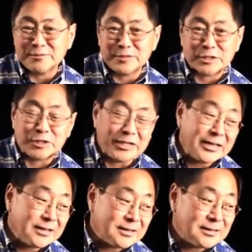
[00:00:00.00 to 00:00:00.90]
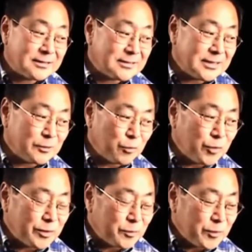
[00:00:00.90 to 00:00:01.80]
officially. Uh,
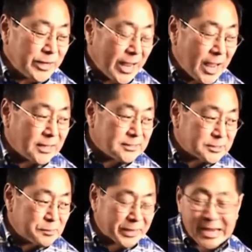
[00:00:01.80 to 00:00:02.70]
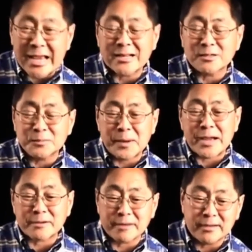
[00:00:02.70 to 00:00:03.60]
we, we had some mechanical
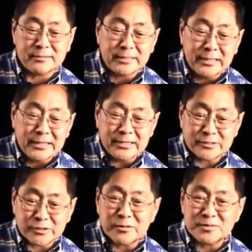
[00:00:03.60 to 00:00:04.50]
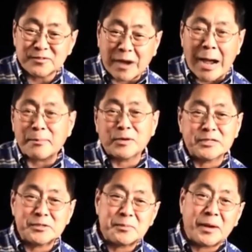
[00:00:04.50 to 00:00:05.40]
background in terms of
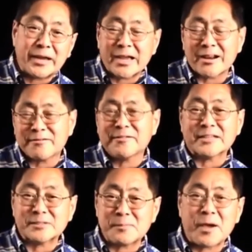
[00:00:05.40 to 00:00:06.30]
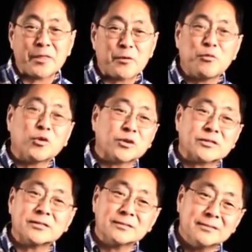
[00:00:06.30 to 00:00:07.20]
operation of the bike, how to fix them, how they
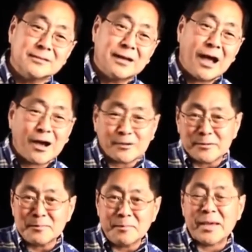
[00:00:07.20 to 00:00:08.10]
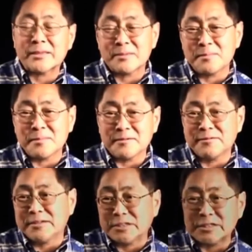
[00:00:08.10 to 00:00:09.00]
worked, how to make them
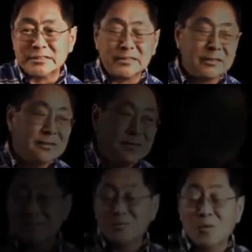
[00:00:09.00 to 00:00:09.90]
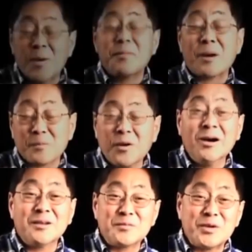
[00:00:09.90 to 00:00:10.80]
efficient. One by
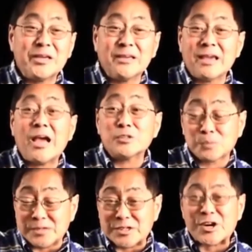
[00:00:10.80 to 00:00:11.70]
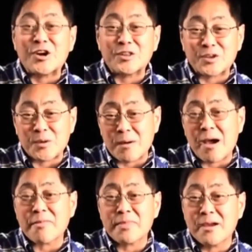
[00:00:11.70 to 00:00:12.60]
one, we, as we started to go
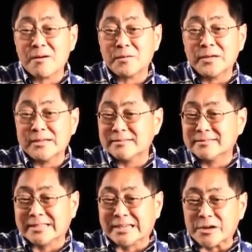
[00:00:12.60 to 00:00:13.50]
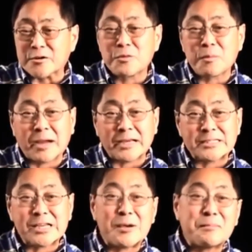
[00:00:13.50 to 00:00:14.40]
out there, we geared the
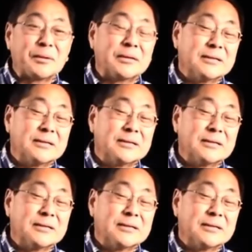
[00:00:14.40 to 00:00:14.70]
bikes up.